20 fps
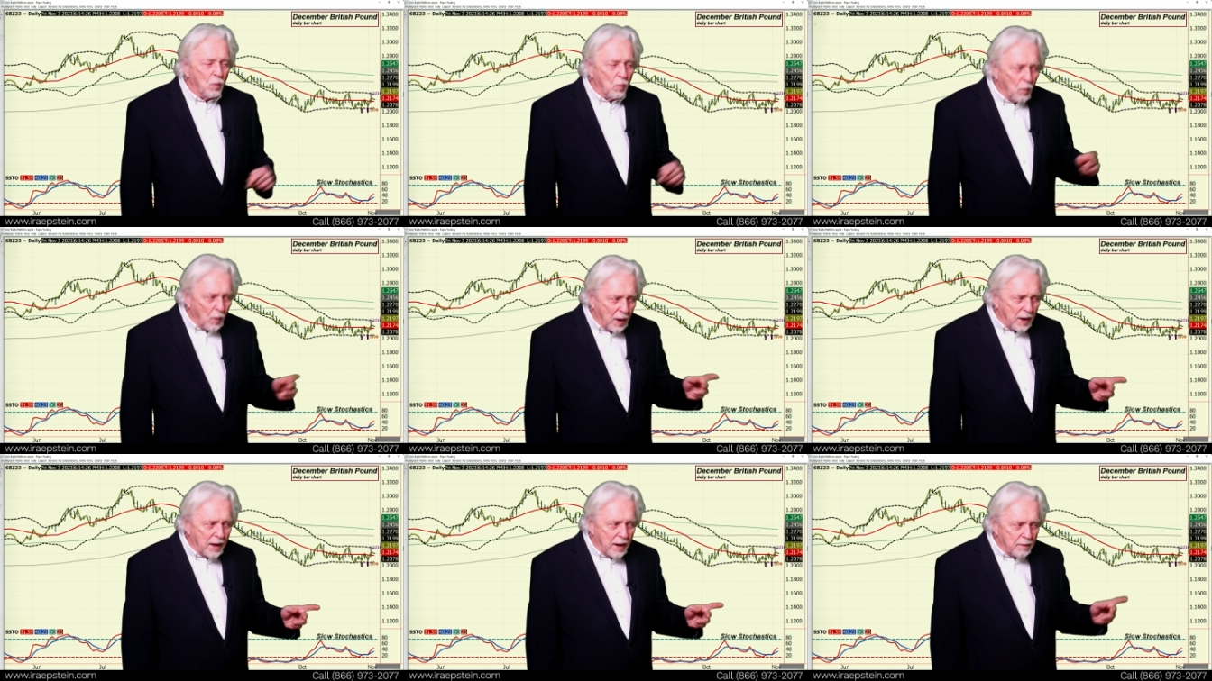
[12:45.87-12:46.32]

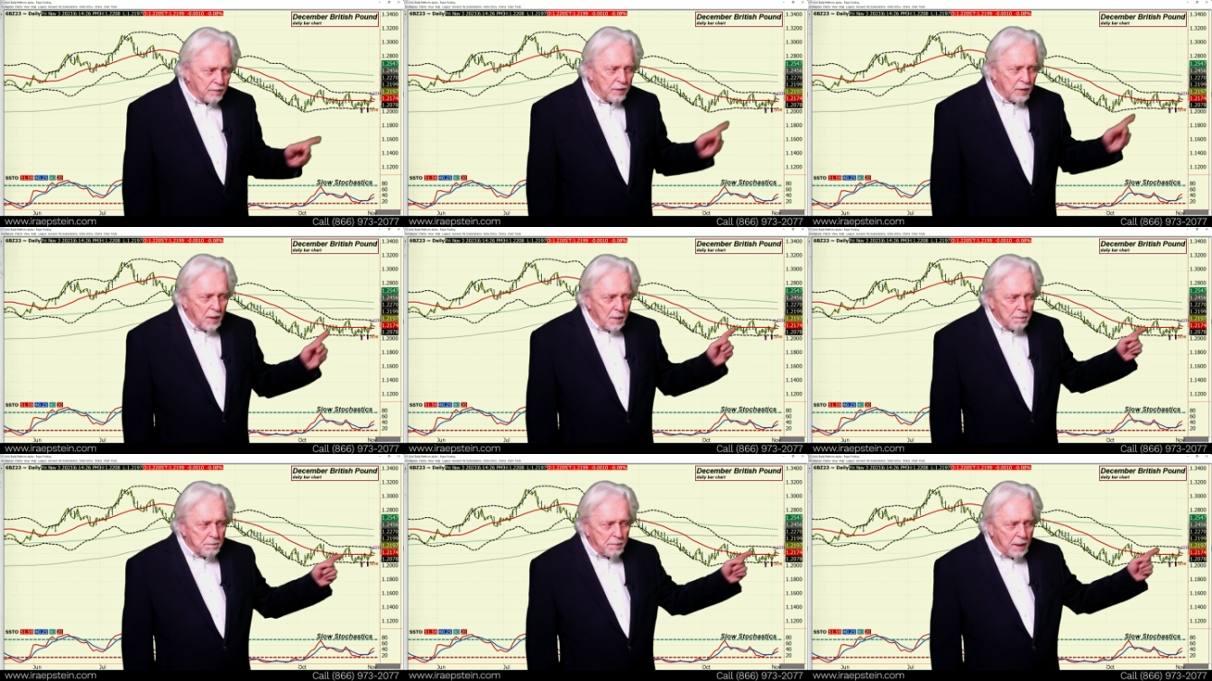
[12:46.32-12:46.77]
What kind of
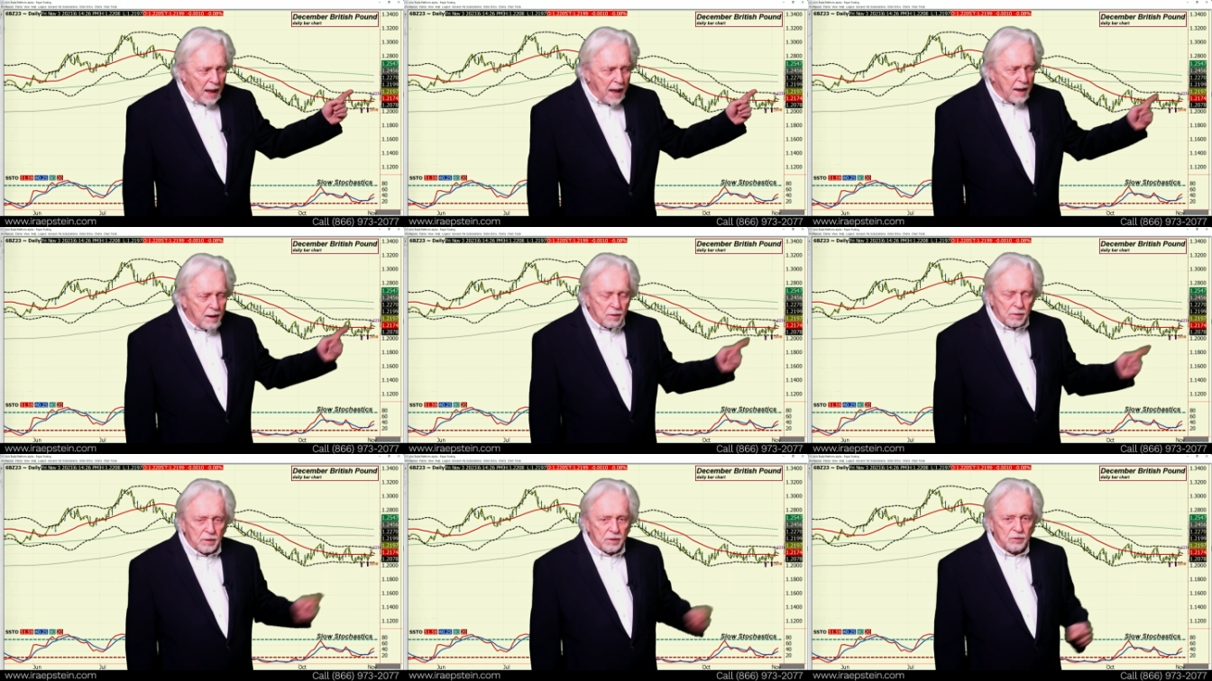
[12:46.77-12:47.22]

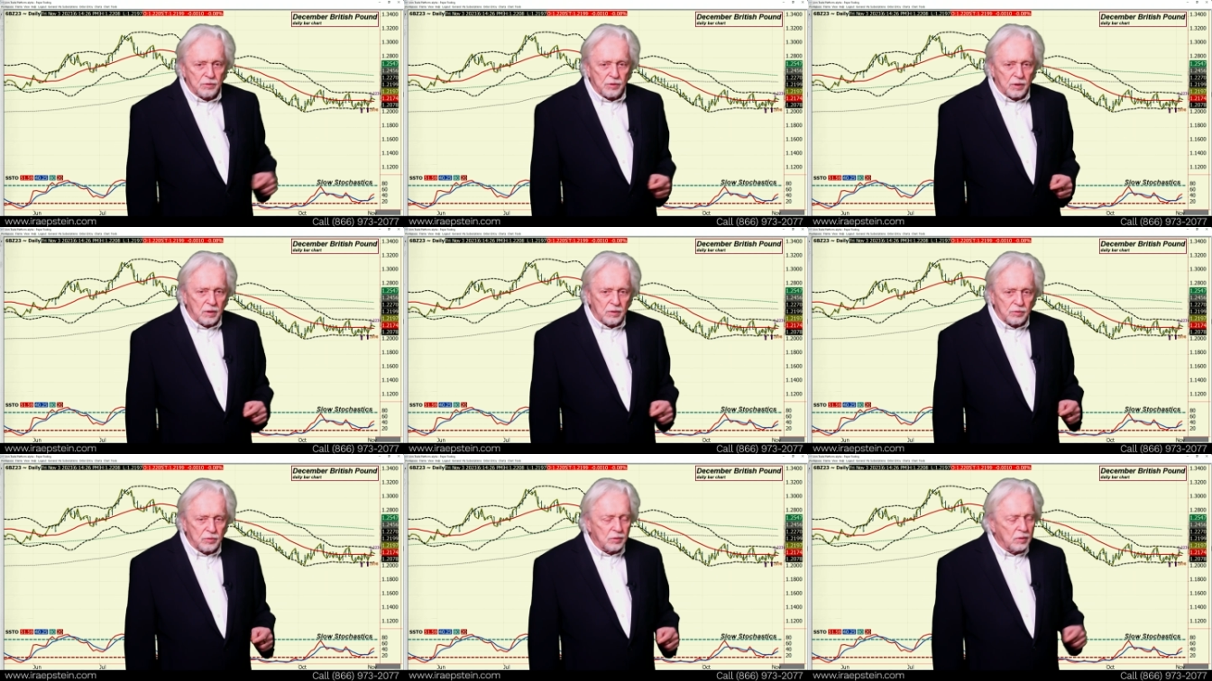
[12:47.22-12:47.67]
pattern is
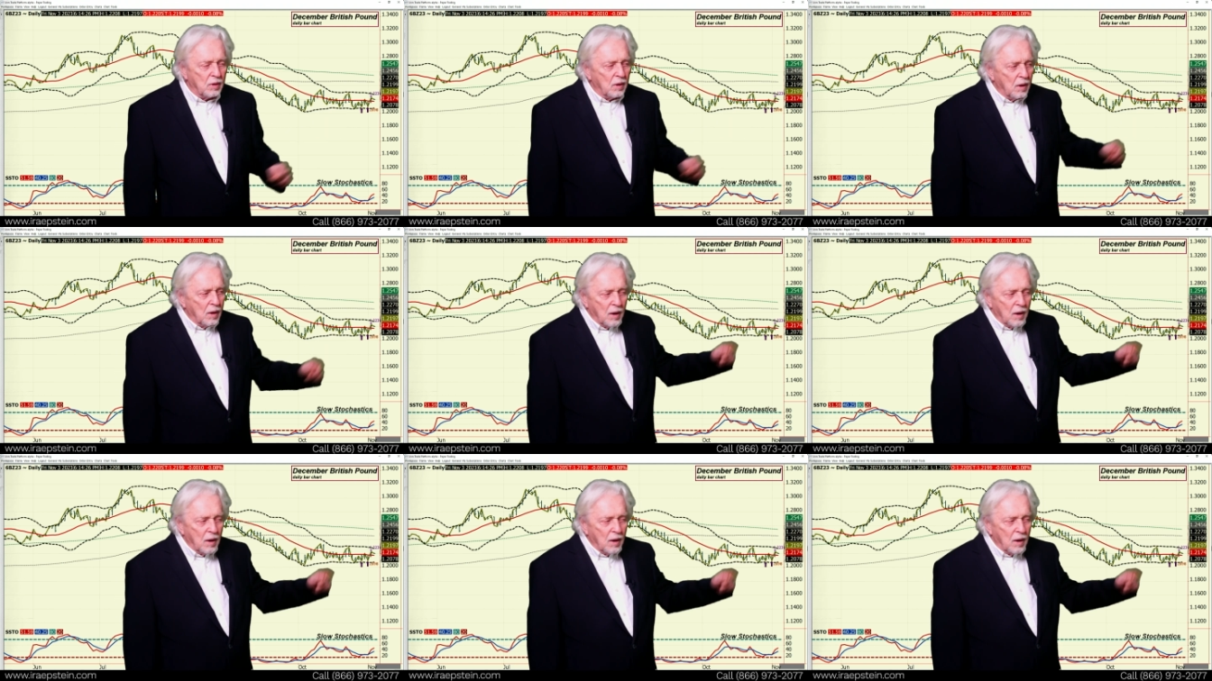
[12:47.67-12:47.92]
this?